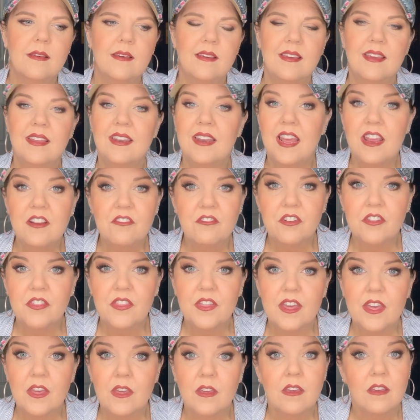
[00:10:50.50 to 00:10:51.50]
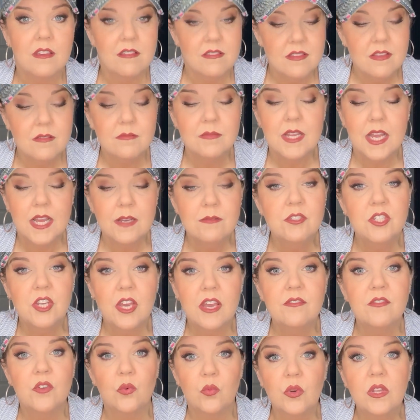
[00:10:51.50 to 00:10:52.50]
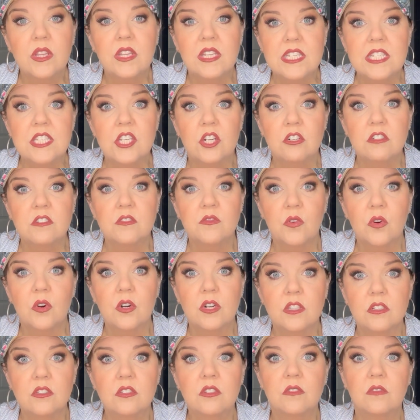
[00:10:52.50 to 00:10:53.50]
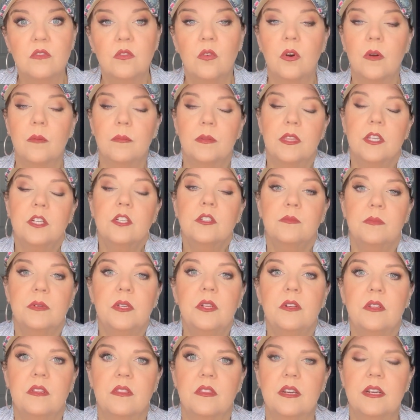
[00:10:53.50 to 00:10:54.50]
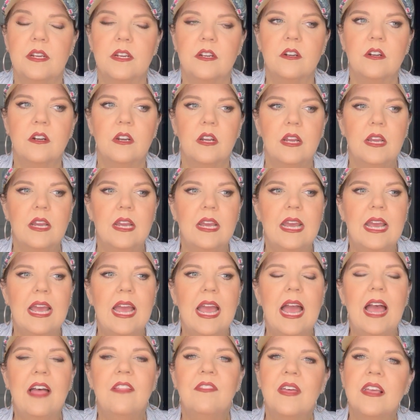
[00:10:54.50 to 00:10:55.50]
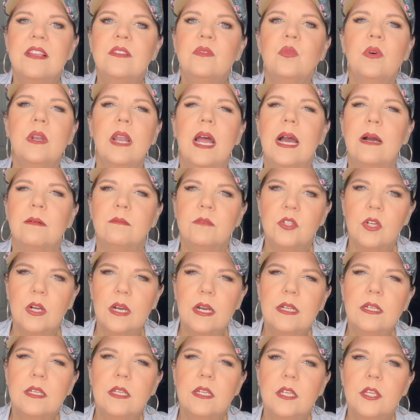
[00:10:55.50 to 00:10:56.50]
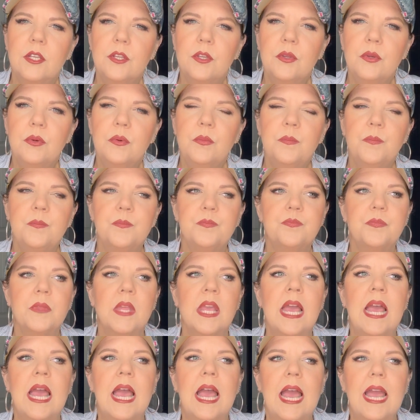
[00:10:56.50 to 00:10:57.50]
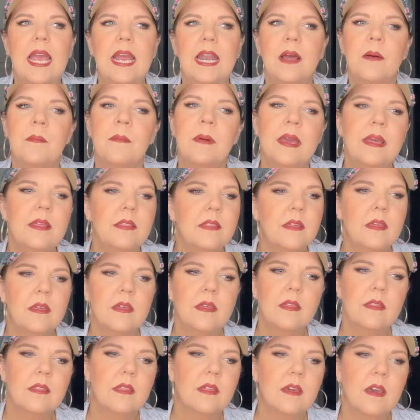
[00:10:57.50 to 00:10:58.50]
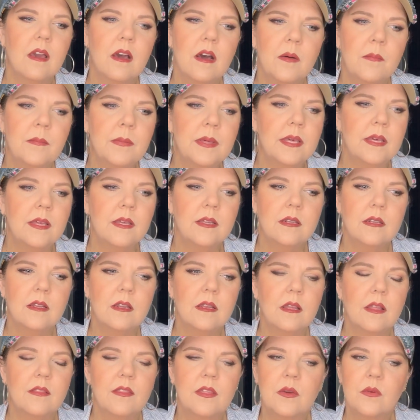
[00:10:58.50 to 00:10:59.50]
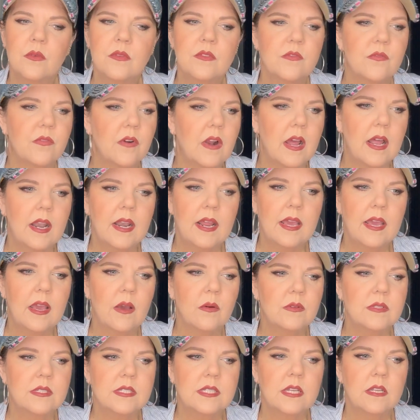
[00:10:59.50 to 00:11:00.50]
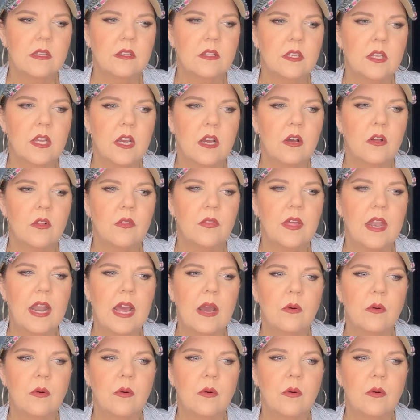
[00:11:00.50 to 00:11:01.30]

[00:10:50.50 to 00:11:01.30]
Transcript: in everything. Sometimes you have to really search for it and look for it, but there's beauty there. And that's what I'm trying to do. And I made the comment, I think it was Friday, I was telling y'all that I